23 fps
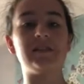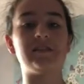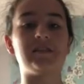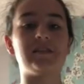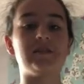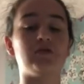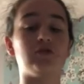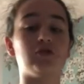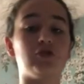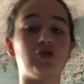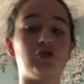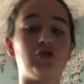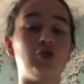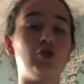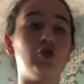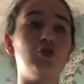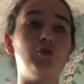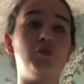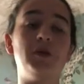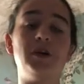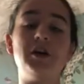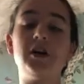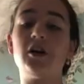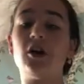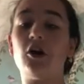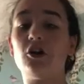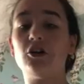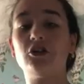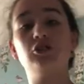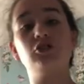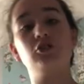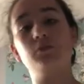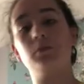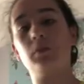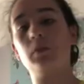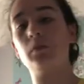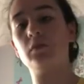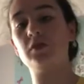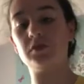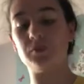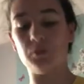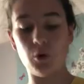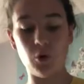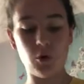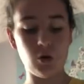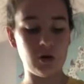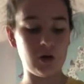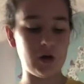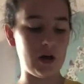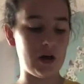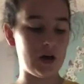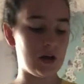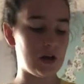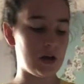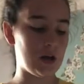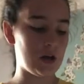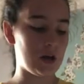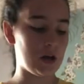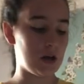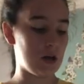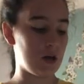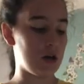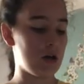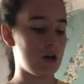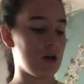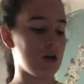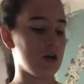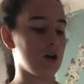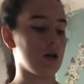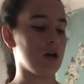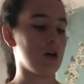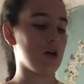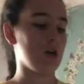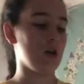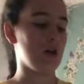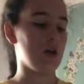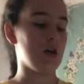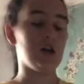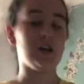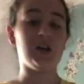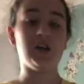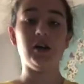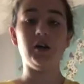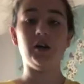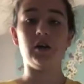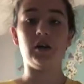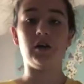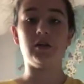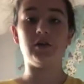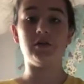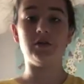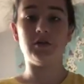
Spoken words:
see if they're too big or too small, and yeah.